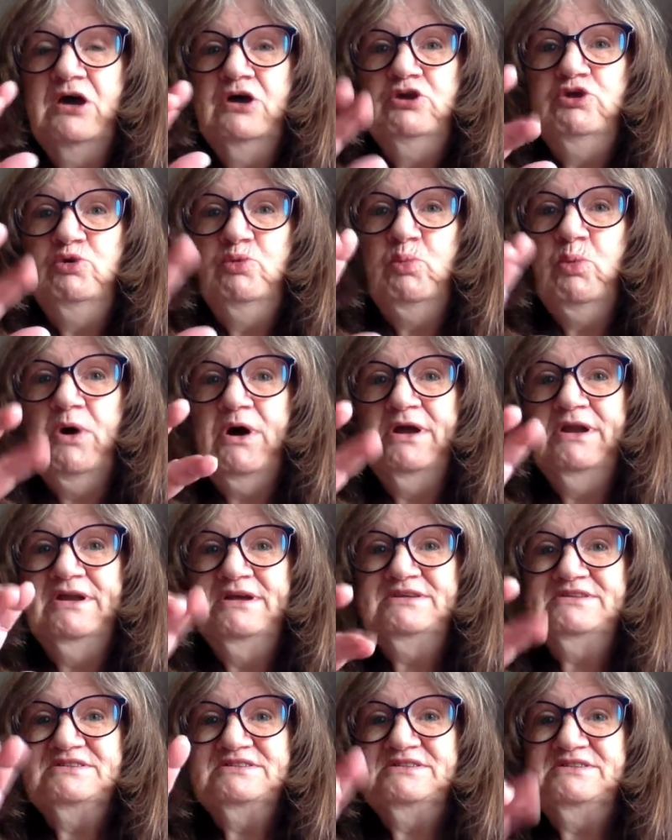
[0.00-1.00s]
You want
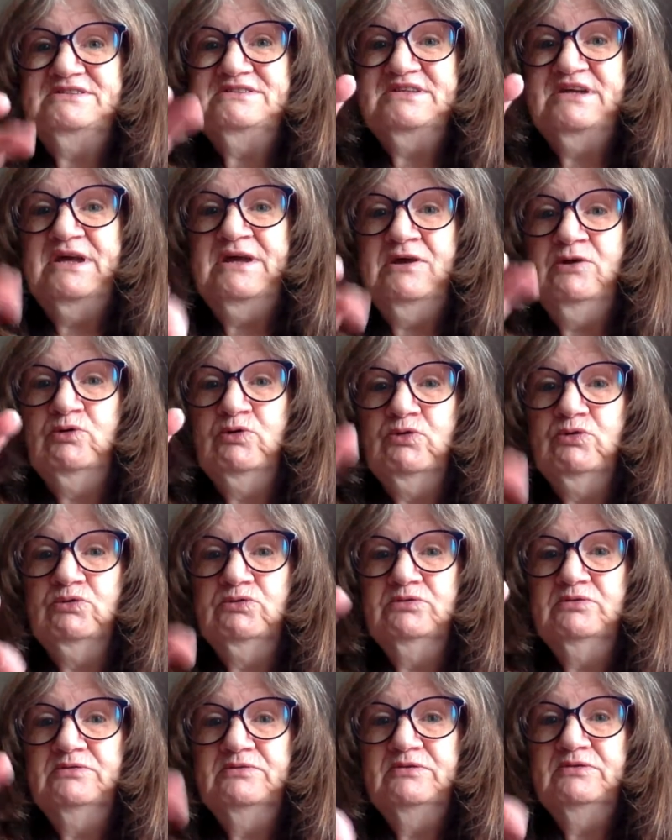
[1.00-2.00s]
it to
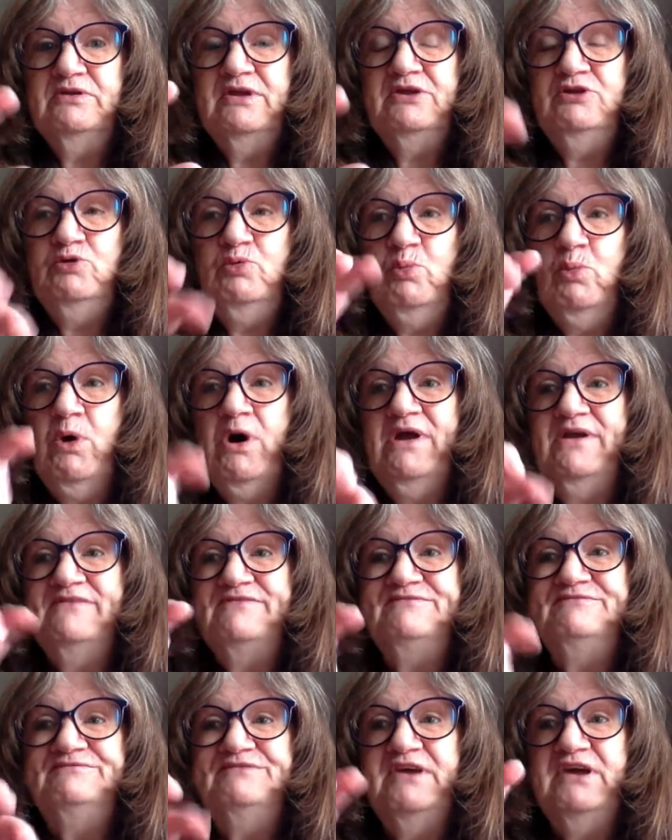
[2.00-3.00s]
tingle, and you want to
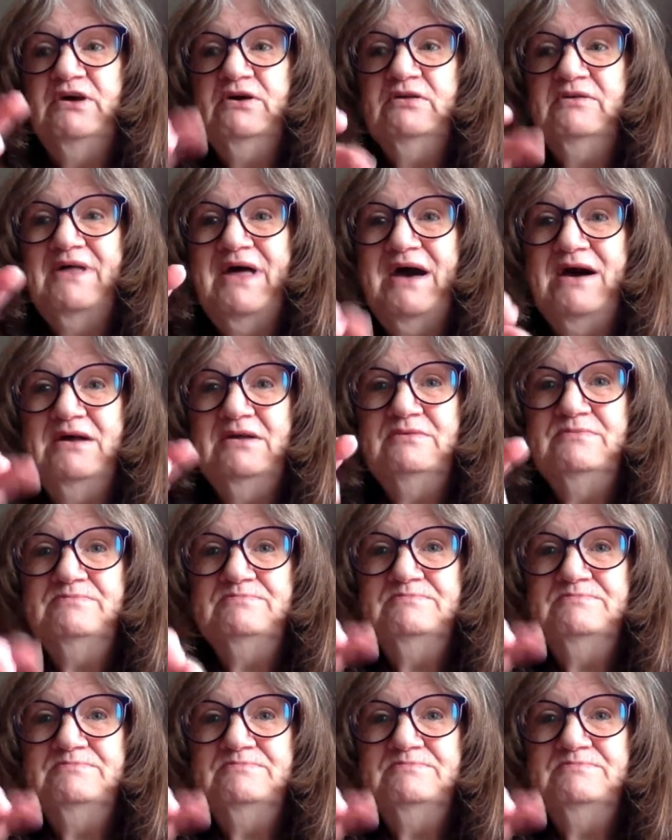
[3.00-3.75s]
feel that.